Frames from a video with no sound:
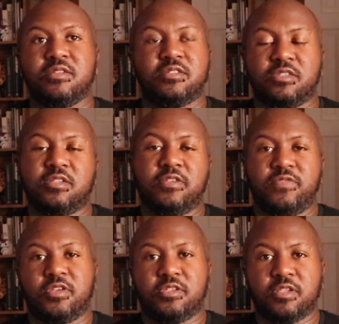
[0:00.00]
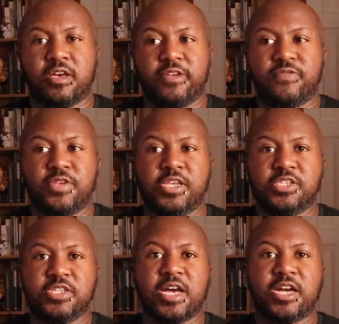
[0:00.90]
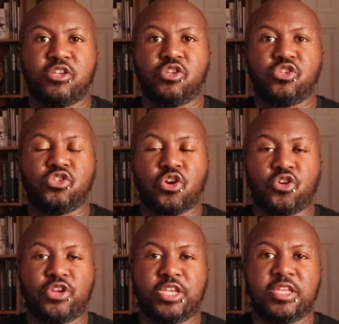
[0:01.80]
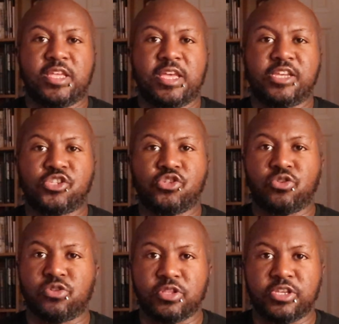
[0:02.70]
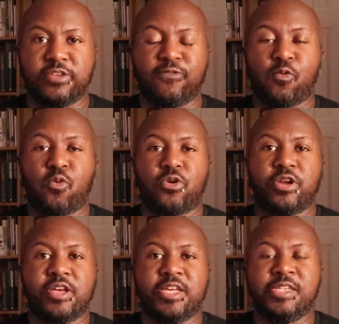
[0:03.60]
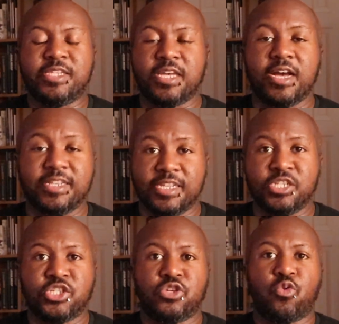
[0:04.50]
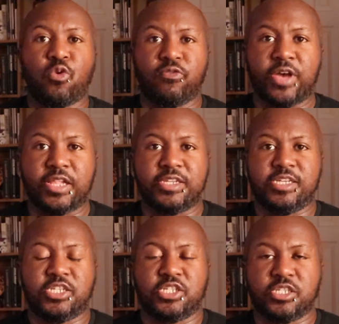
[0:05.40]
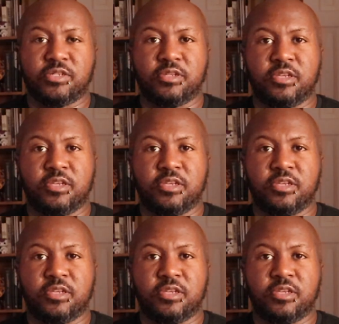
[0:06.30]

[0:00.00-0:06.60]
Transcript: just living his life. He's not turning externally for attention or validation.